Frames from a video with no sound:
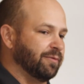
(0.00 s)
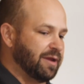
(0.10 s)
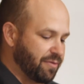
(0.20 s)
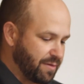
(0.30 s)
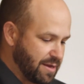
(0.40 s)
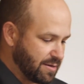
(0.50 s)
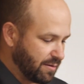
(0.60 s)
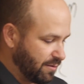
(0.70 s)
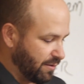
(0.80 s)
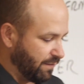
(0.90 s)
rethink
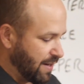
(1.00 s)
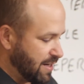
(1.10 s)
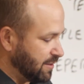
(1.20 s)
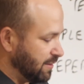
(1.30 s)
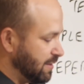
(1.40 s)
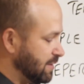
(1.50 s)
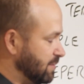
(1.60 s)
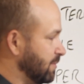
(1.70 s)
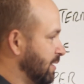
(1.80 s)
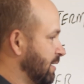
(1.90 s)

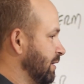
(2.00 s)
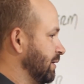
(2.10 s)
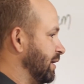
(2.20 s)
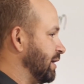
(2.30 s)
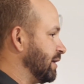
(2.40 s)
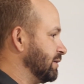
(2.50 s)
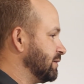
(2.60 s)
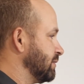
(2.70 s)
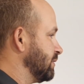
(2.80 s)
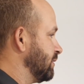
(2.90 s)
evangelism.
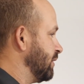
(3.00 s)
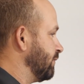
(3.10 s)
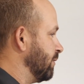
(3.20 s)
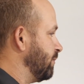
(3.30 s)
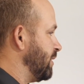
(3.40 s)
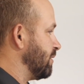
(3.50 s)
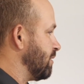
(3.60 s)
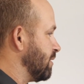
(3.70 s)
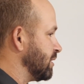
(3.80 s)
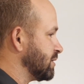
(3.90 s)
And if we're being
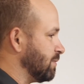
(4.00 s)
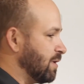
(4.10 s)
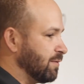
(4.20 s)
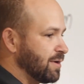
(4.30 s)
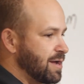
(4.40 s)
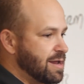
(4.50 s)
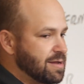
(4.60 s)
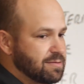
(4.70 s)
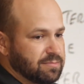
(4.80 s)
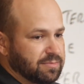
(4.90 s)
honest while we're at
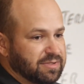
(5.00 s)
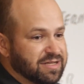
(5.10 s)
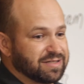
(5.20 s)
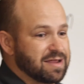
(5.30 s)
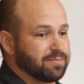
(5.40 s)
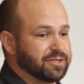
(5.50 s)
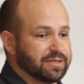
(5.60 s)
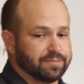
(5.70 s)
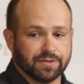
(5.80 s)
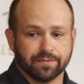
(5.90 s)
it,
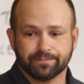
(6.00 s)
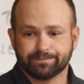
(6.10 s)
discipleship too.